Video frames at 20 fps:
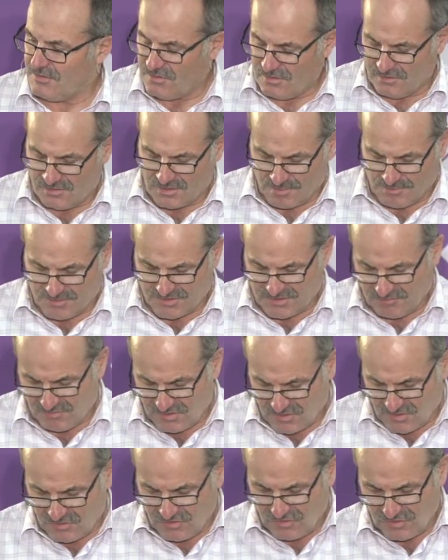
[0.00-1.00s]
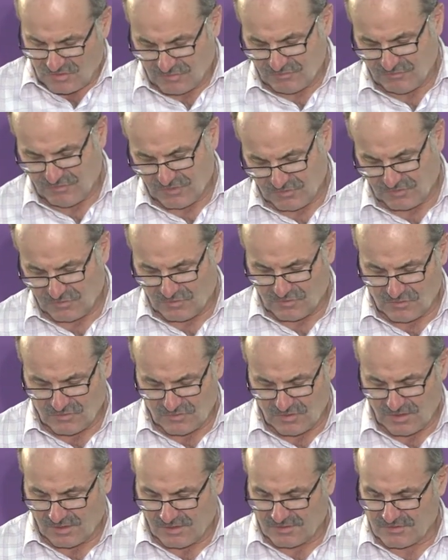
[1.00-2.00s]
numbers of indigenous fish in New
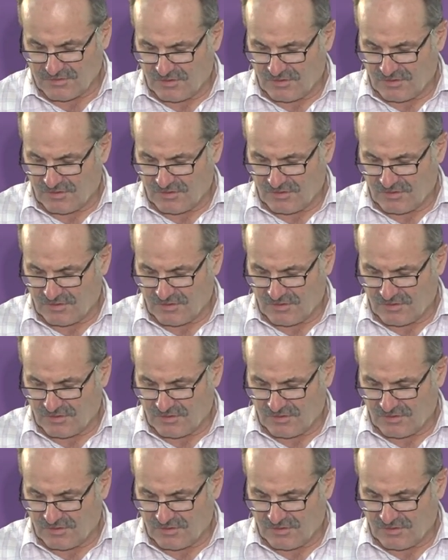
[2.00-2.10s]
Zealand.